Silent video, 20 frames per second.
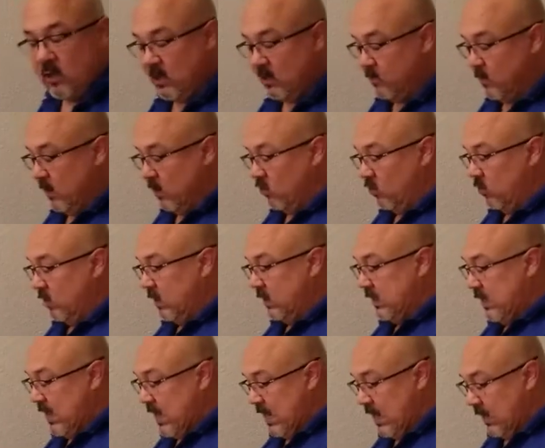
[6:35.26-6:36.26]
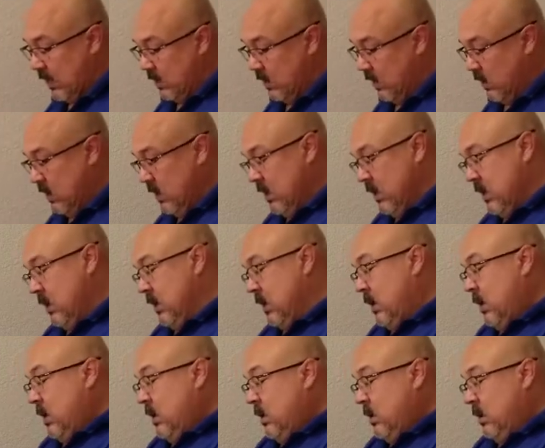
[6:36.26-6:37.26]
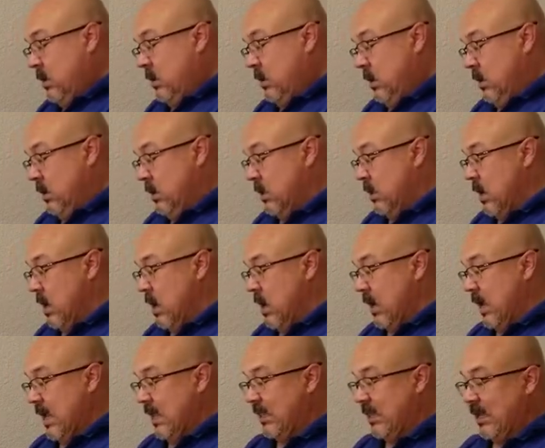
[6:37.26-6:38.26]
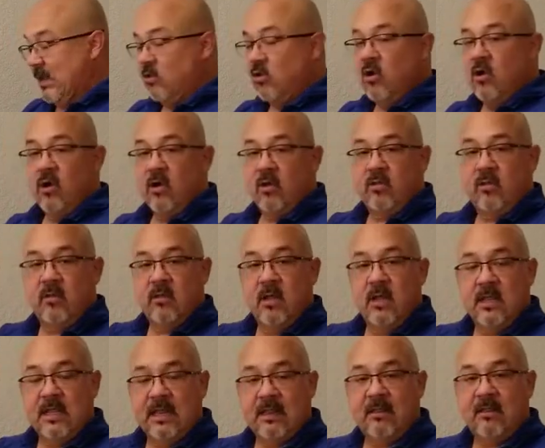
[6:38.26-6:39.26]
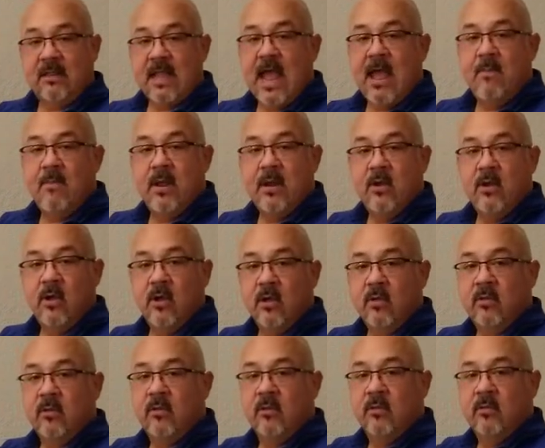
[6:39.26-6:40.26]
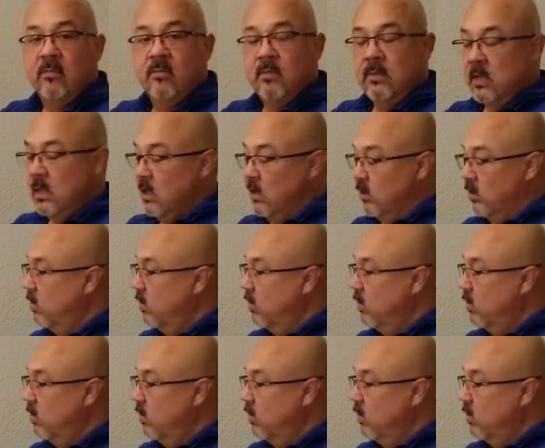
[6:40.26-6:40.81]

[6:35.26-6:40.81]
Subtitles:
pictures at the end, is these hooks, these stab-in hooks. So